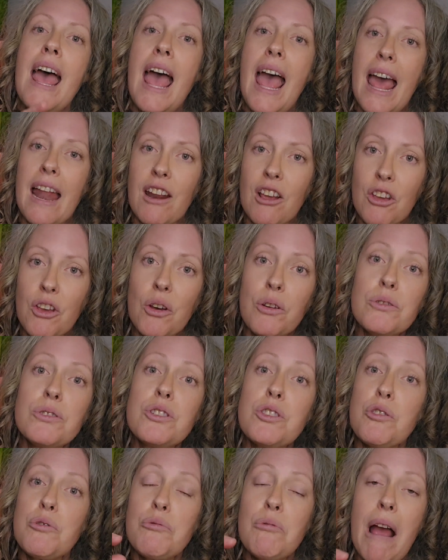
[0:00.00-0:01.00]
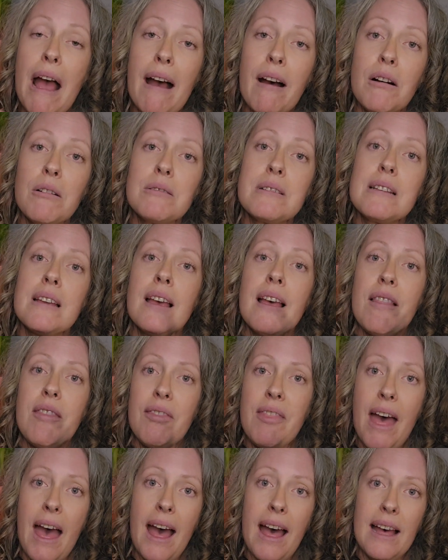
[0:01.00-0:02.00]
and it goes throughout
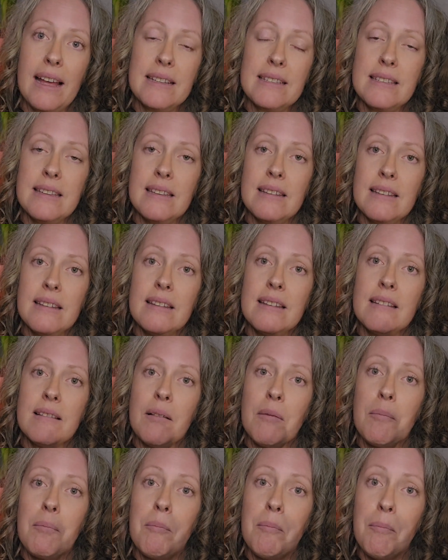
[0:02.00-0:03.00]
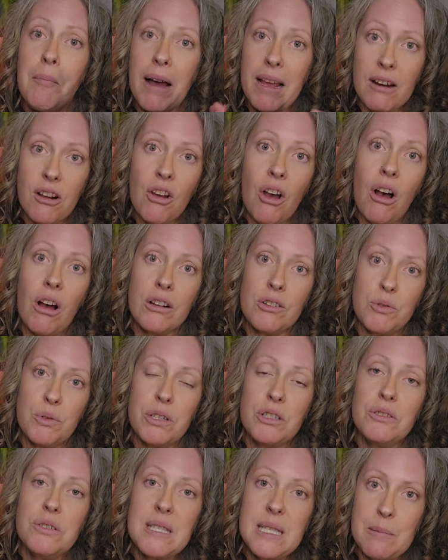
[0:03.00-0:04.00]
that
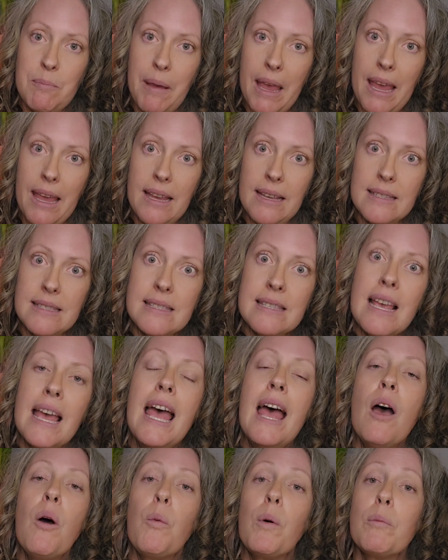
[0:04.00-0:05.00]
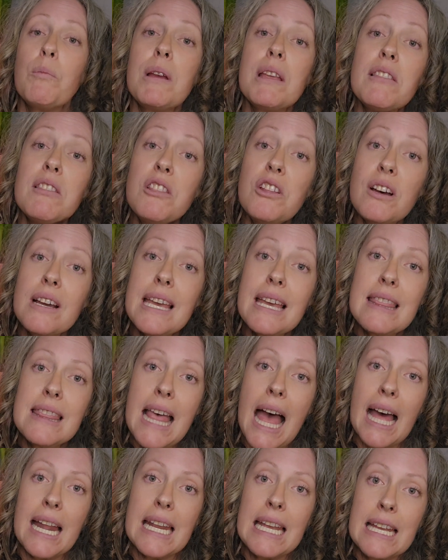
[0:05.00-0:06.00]
mitochondrial space. When we look at
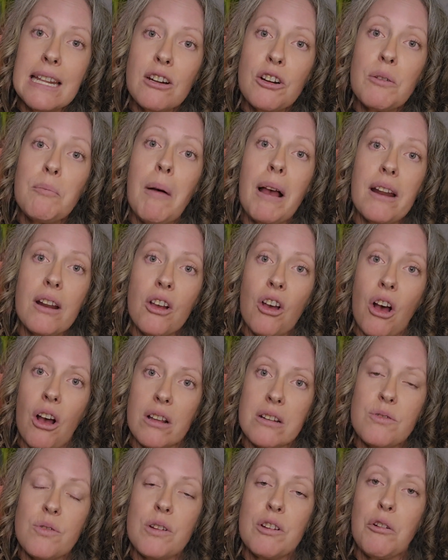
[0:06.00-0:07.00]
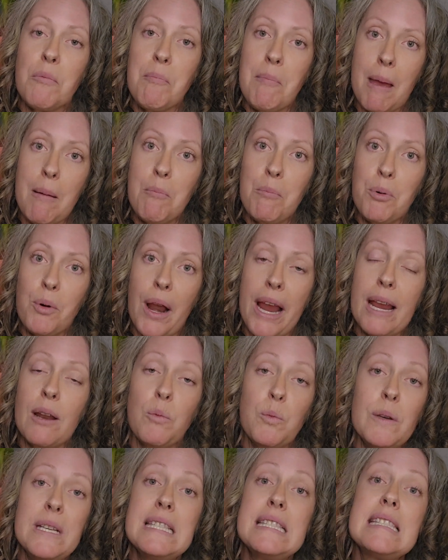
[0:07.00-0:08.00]
that inner mitochondrial membrane,
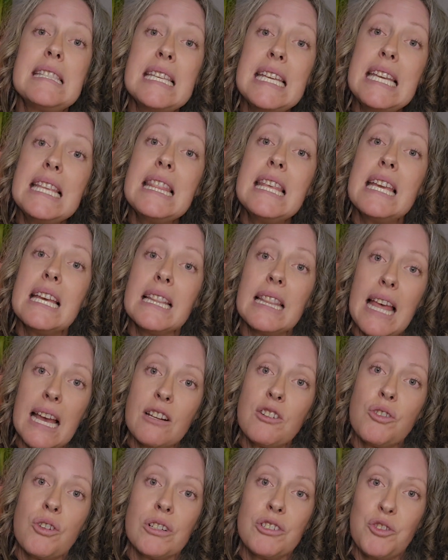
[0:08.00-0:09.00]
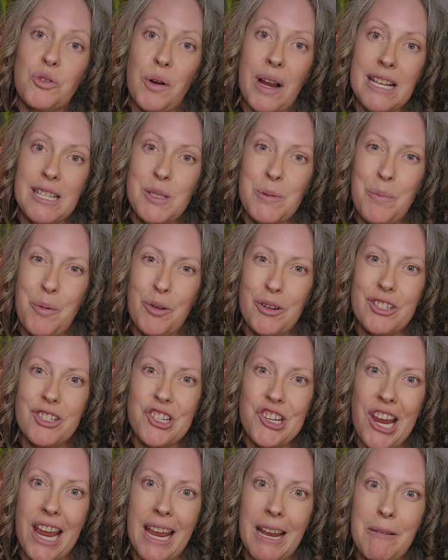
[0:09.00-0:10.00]
we see the electron transport
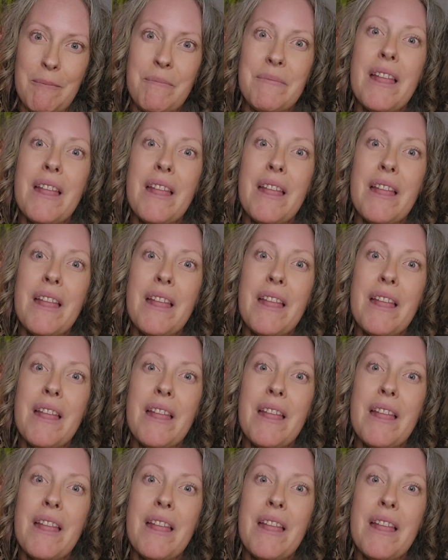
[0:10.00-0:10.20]
chain.